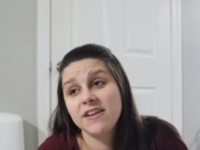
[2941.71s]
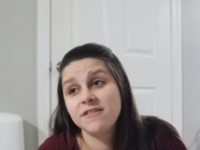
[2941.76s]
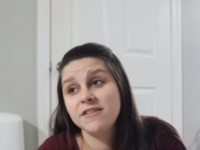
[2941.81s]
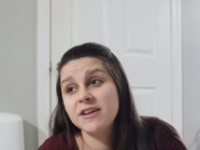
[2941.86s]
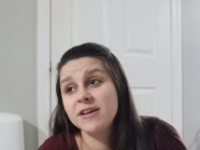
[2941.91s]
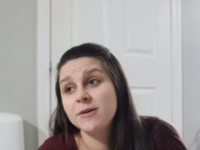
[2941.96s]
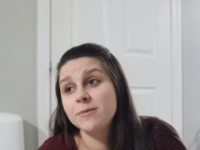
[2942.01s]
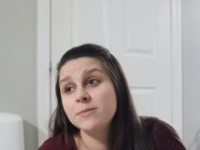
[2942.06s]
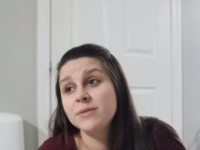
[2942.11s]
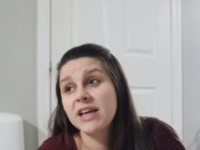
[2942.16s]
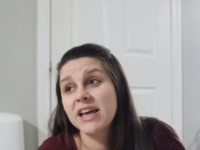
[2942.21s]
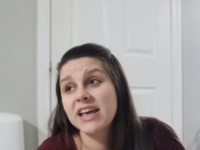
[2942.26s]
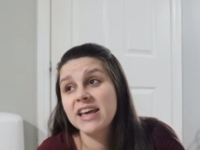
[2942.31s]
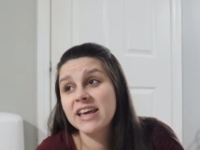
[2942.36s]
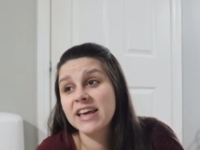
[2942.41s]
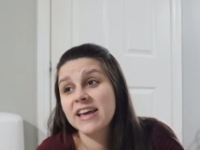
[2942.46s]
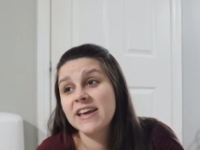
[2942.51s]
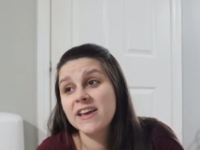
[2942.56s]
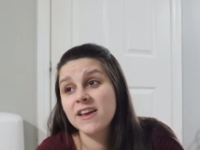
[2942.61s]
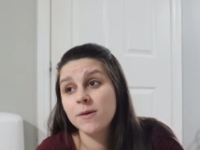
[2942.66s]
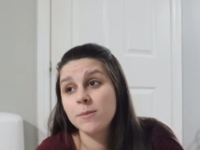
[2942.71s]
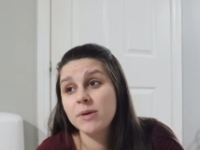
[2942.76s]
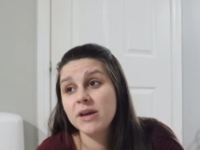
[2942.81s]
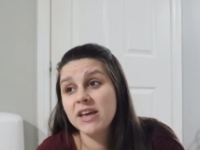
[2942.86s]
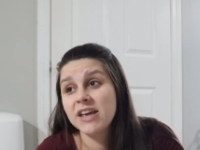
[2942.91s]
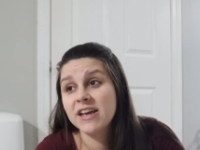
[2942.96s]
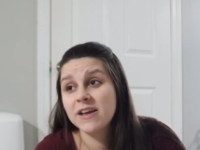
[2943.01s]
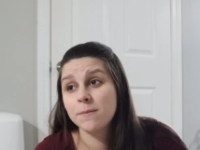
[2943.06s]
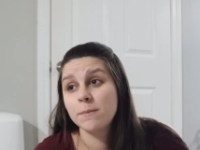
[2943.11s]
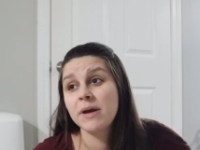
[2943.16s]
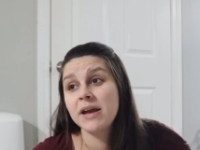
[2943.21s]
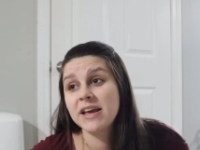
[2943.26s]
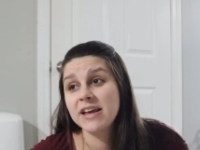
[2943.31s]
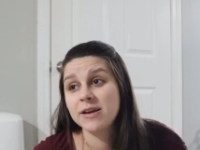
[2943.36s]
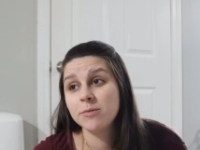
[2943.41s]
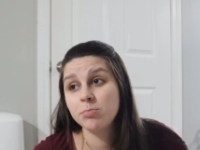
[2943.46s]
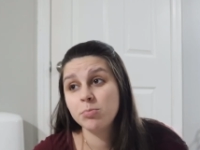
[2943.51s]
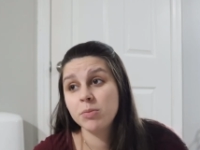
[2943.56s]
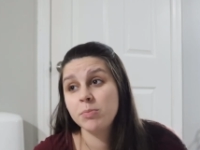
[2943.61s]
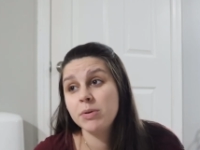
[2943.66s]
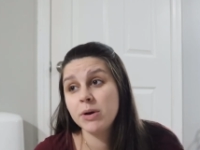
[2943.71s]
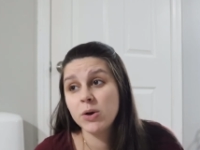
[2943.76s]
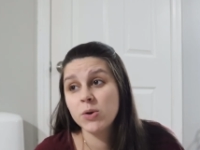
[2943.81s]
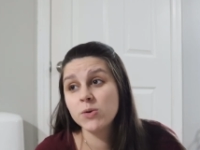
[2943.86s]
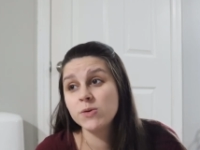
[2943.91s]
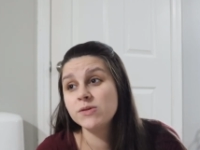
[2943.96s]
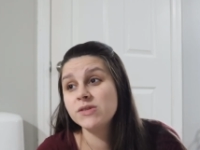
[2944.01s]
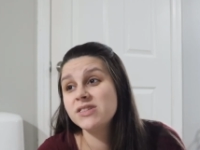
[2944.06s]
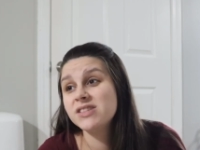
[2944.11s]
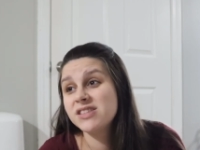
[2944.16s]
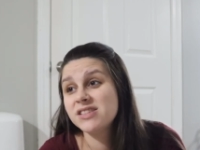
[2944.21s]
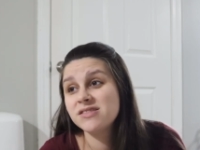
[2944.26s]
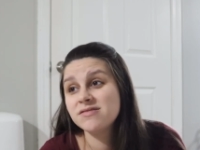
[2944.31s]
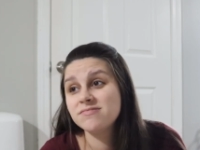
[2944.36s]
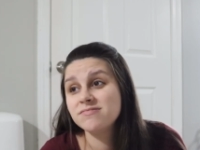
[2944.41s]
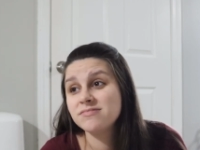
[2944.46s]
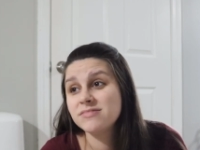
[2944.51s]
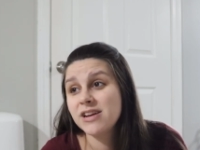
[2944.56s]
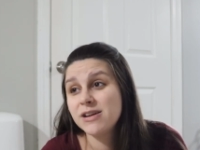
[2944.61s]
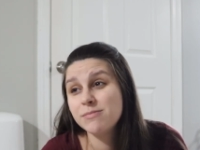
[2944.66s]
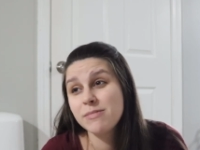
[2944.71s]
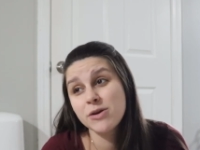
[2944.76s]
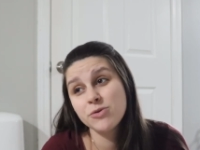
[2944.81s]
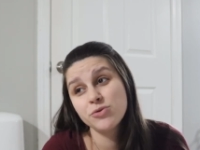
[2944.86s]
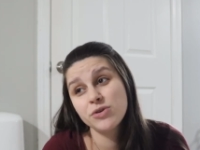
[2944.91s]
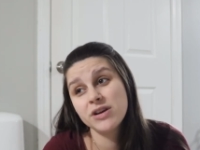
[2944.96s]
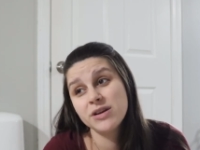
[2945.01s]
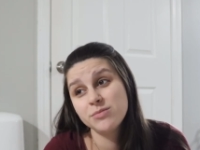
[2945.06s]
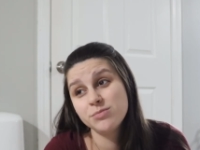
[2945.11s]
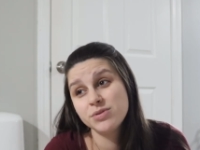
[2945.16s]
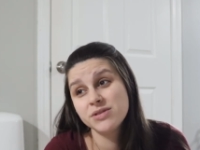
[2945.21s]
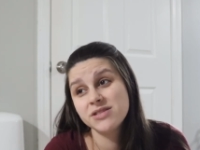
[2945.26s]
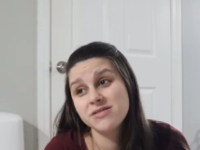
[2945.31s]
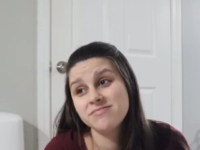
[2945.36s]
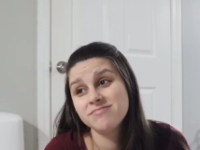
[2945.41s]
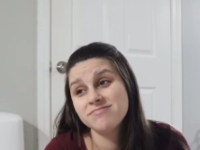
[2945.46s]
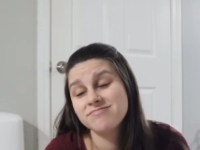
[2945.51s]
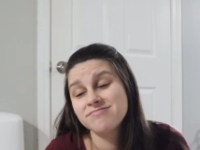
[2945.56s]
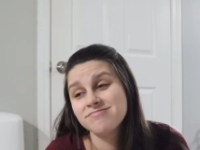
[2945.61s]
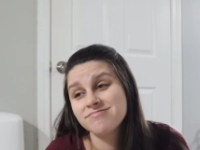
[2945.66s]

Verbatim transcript: have him like kicking me in my hip bones and my ribs